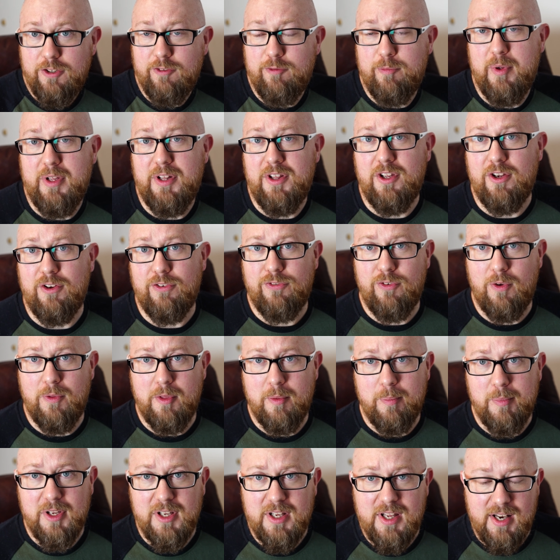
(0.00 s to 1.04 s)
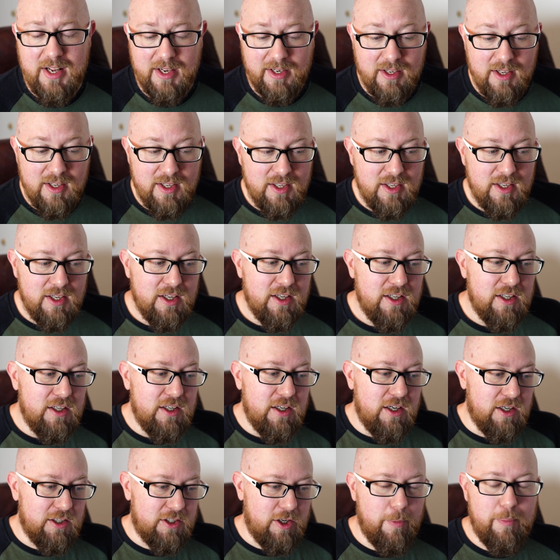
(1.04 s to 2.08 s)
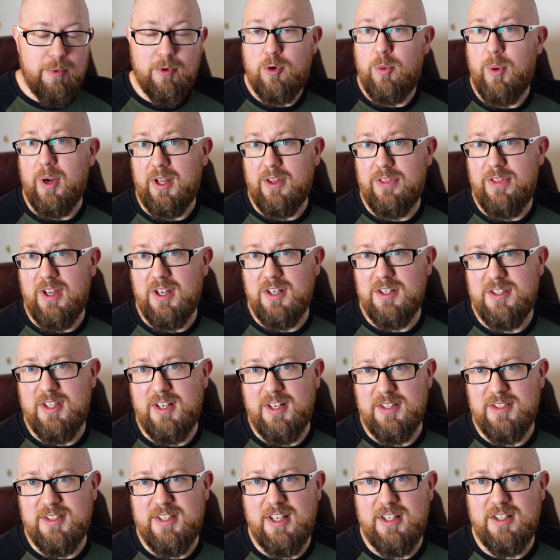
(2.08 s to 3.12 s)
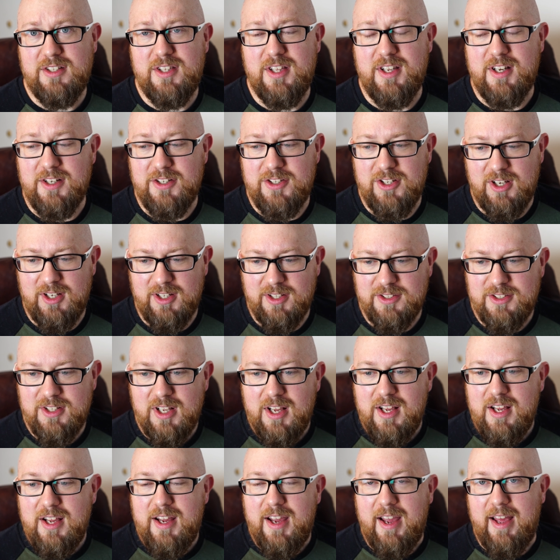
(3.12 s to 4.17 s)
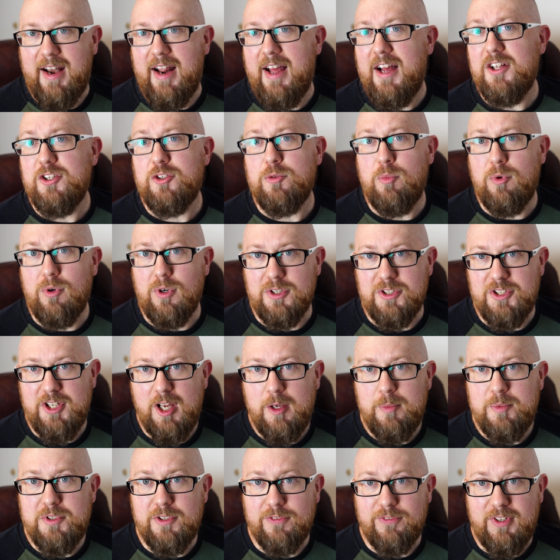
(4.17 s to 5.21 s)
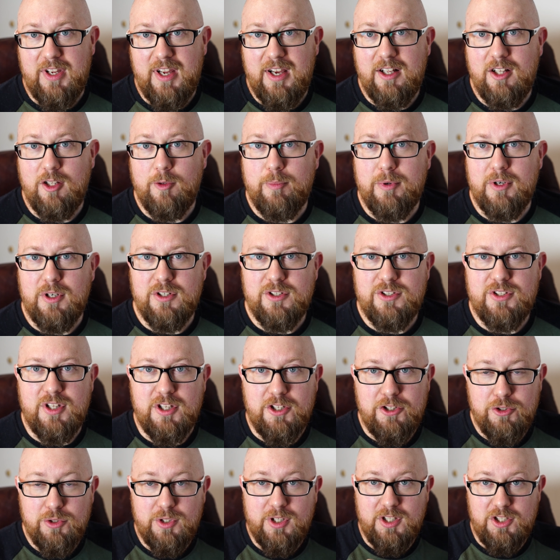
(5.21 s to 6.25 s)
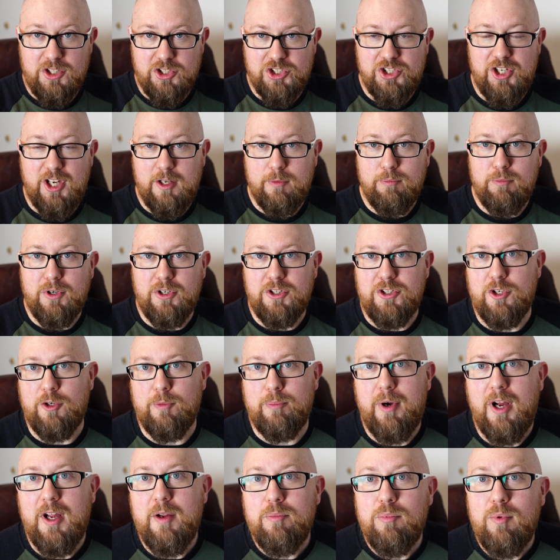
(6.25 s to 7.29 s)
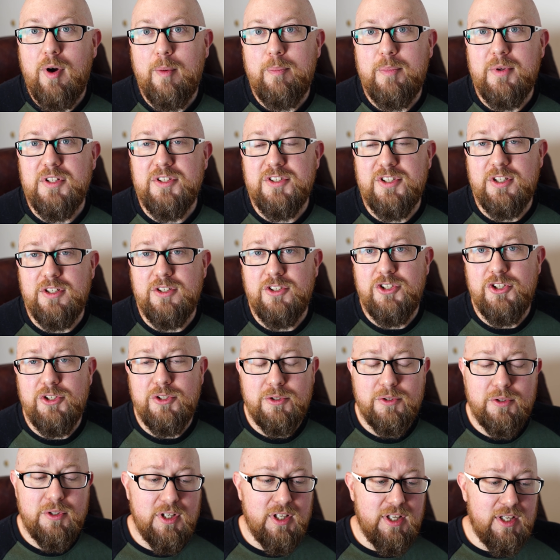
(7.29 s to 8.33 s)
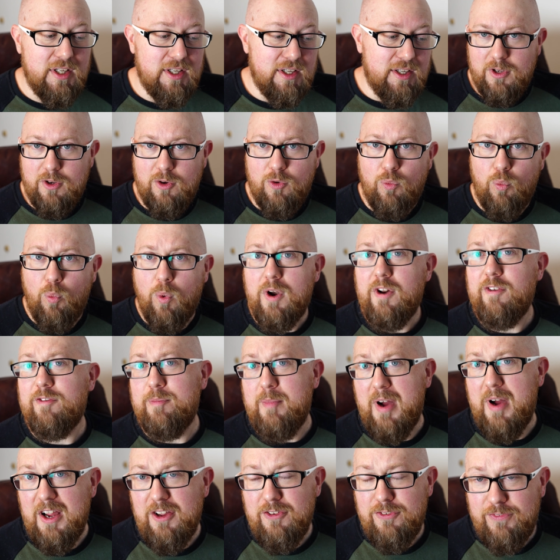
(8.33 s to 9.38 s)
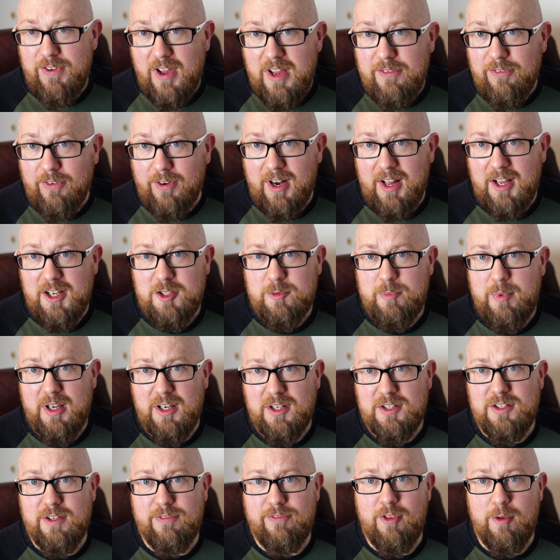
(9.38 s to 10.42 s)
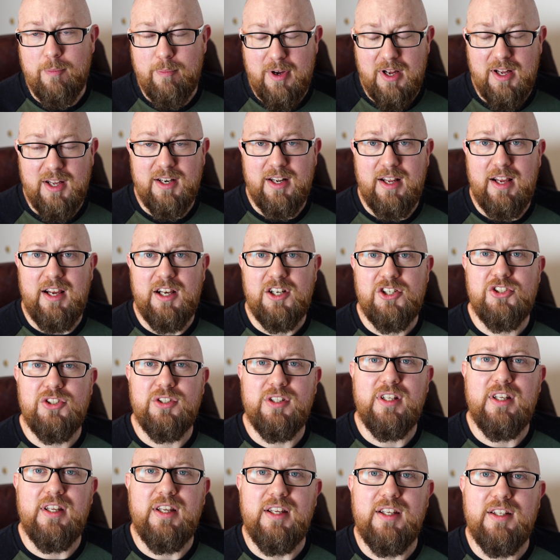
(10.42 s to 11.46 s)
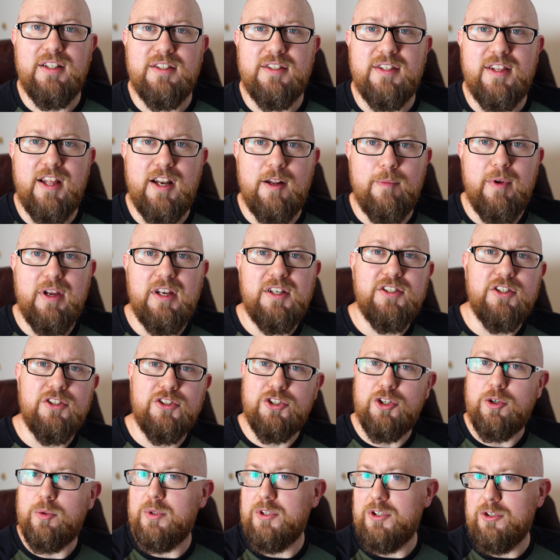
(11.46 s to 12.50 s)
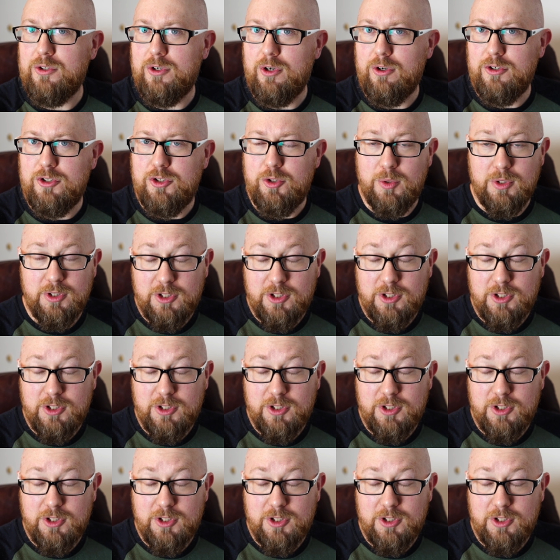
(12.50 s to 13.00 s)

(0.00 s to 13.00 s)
have been there from the beginning a couple quick things that it says that it does. It adds more types of calibers that you can chamber your pipe weapons into. One of my favorite aspects of the mod actually is that it makes it so when you go to a